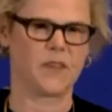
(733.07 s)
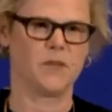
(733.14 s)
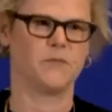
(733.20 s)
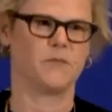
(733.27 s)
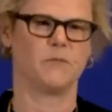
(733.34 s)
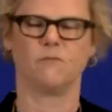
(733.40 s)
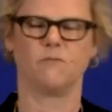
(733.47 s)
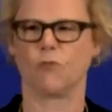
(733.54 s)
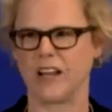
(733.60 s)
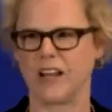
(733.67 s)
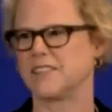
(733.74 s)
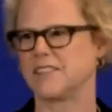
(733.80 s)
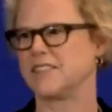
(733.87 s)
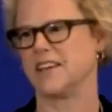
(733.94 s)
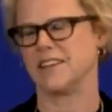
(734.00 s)
And
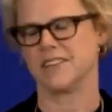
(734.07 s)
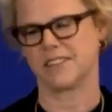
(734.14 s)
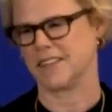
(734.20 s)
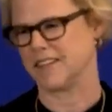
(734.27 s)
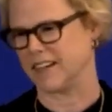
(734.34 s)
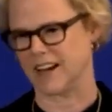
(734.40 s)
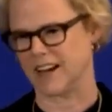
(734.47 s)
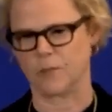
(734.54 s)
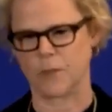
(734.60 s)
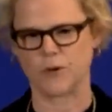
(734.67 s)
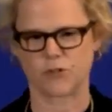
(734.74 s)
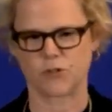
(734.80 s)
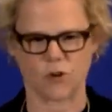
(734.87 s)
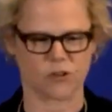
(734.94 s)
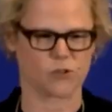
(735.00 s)
Readings says, in a kind of
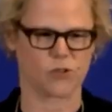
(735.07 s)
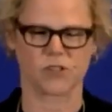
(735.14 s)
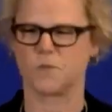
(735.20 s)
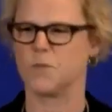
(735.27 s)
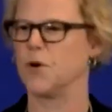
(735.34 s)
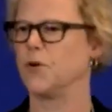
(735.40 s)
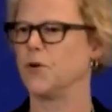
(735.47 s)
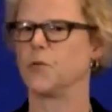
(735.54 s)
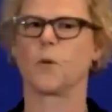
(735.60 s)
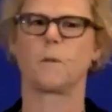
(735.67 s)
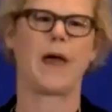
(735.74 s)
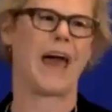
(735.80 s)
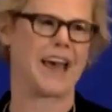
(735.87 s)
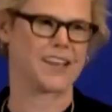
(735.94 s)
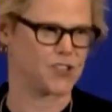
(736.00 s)
post-structuralist mode,
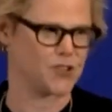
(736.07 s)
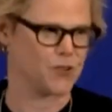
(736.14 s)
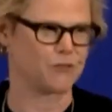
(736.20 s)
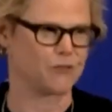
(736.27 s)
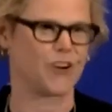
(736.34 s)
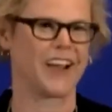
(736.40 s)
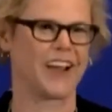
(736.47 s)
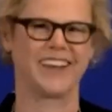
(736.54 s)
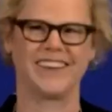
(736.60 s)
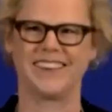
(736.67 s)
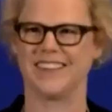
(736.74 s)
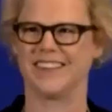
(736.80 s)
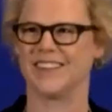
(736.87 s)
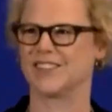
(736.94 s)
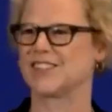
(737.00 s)
we're past unifying
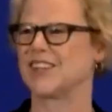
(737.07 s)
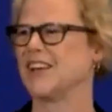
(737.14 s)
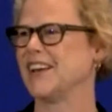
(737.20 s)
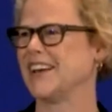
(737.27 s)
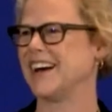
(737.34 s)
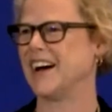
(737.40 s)
ideas.